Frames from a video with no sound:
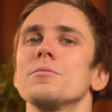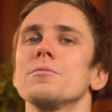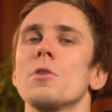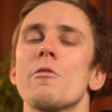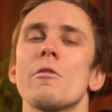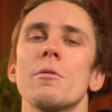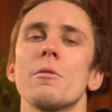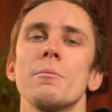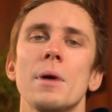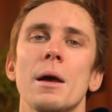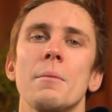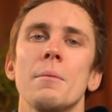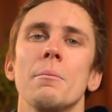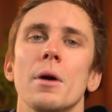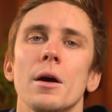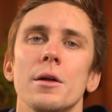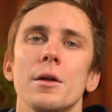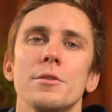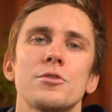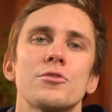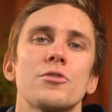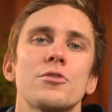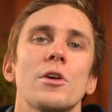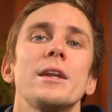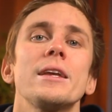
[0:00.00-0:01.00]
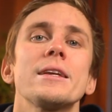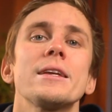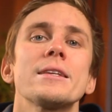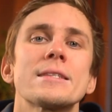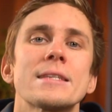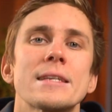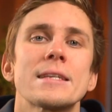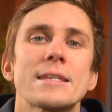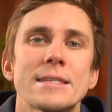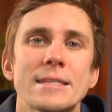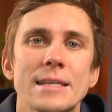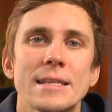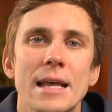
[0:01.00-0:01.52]
Remember, trading
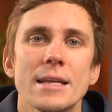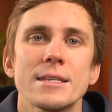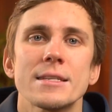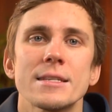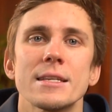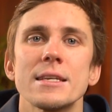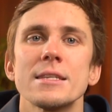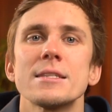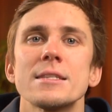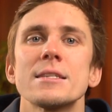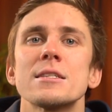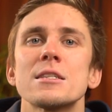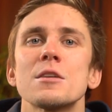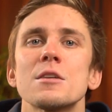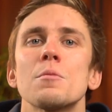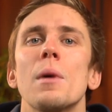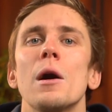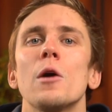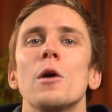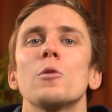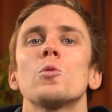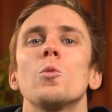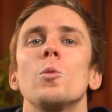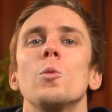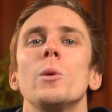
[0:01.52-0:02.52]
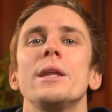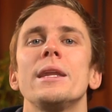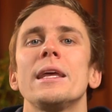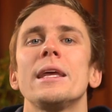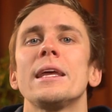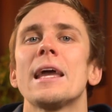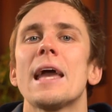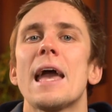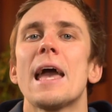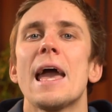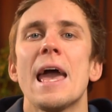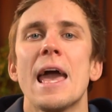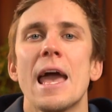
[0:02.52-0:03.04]
success isn't about
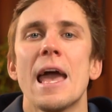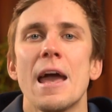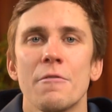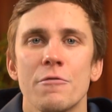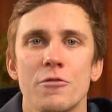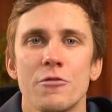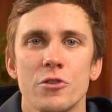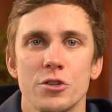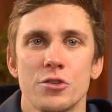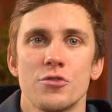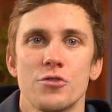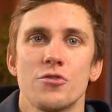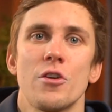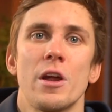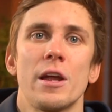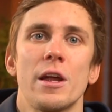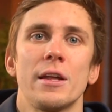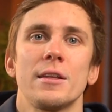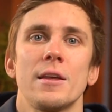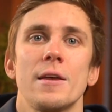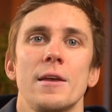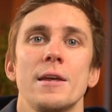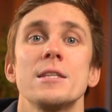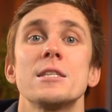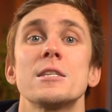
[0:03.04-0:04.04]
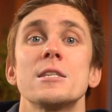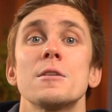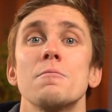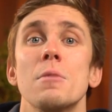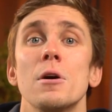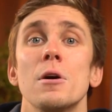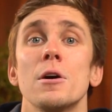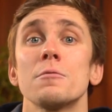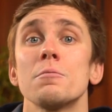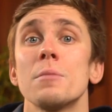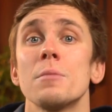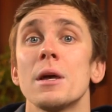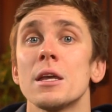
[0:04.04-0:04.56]
winning every trade. It's
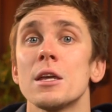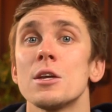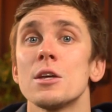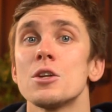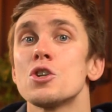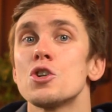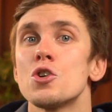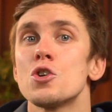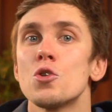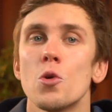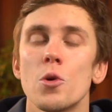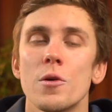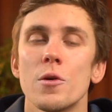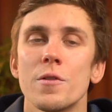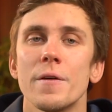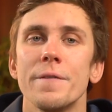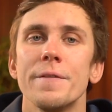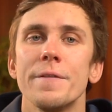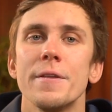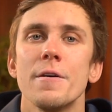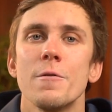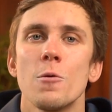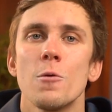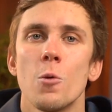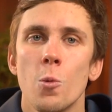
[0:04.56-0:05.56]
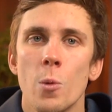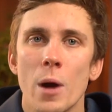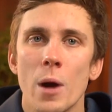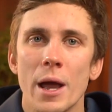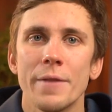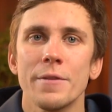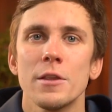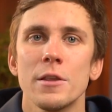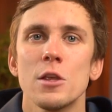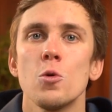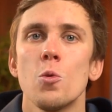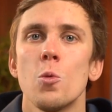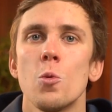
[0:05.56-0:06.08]
about making sure that
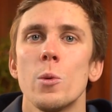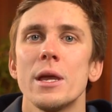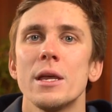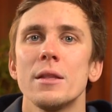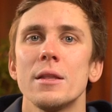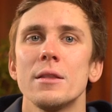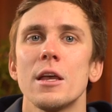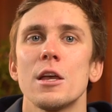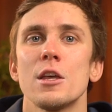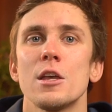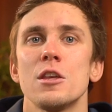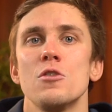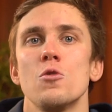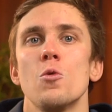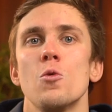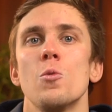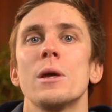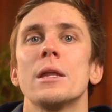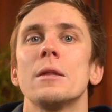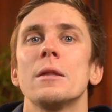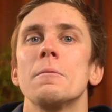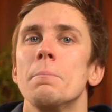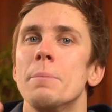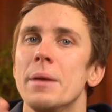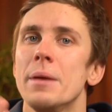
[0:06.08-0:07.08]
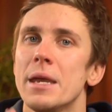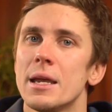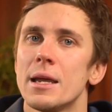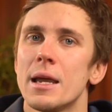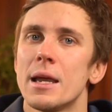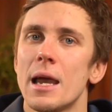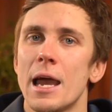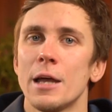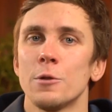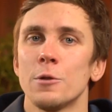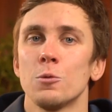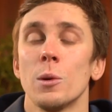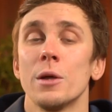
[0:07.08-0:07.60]
when you win big,
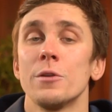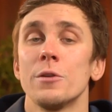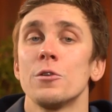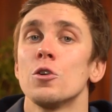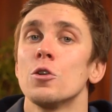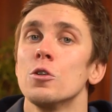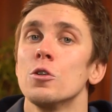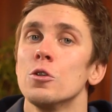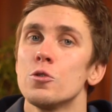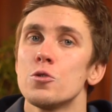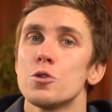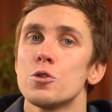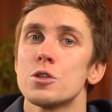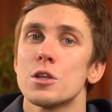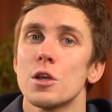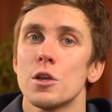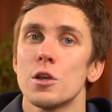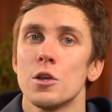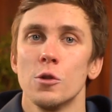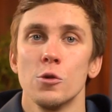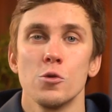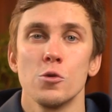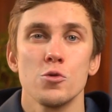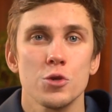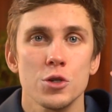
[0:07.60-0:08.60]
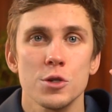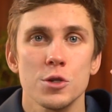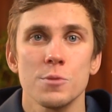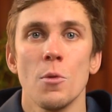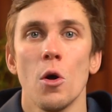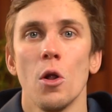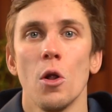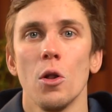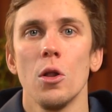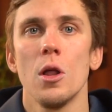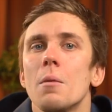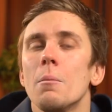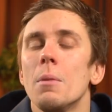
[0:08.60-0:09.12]
and when you lose
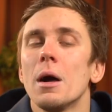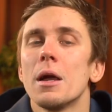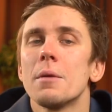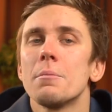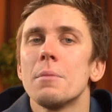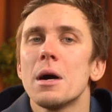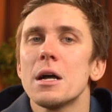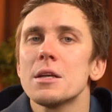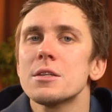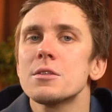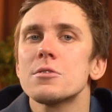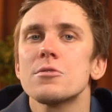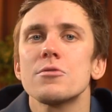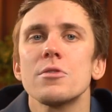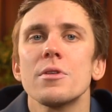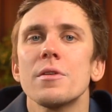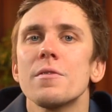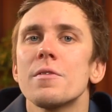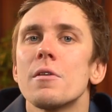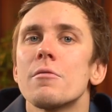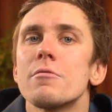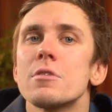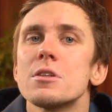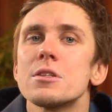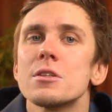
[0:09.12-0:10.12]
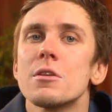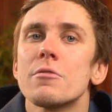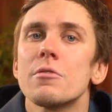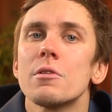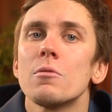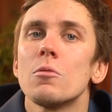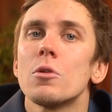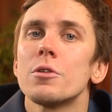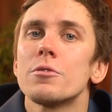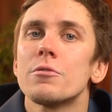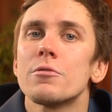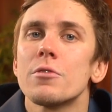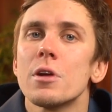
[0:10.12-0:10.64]
small. By mastering the
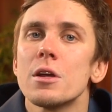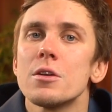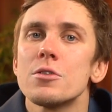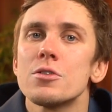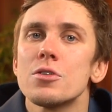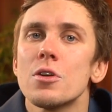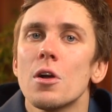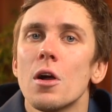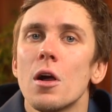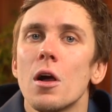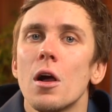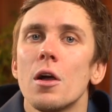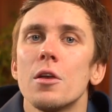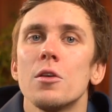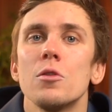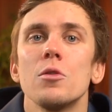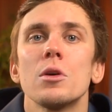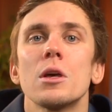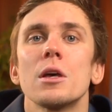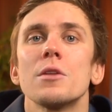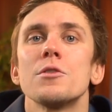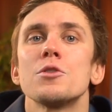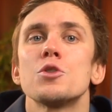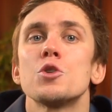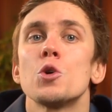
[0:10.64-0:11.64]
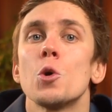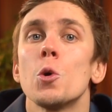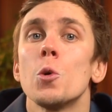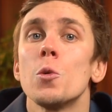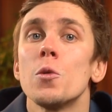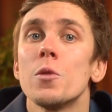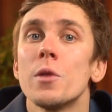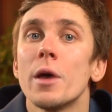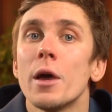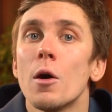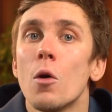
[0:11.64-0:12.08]
risk-reward ratio, you can turn the